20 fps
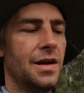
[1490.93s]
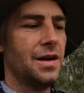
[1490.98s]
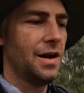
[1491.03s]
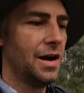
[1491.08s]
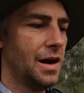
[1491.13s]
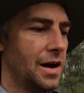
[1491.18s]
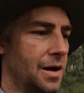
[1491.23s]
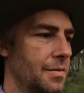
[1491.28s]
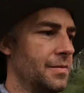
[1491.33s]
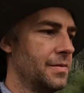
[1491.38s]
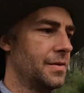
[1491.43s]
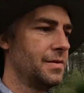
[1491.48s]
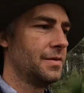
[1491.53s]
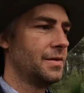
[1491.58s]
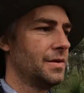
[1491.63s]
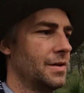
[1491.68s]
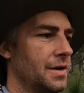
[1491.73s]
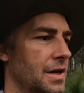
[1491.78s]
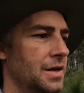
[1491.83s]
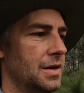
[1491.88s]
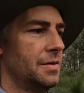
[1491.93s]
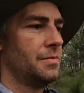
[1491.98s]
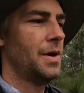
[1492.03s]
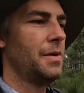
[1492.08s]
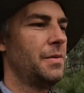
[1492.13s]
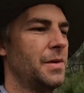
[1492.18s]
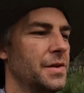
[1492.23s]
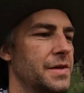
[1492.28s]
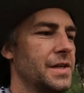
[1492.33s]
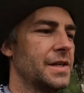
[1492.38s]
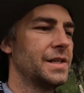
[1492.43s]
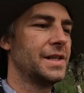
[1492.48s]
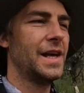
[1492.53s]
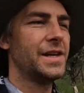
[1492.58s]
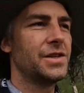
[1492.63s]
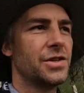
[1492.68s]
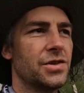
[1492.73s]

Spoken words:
Maybe because there's less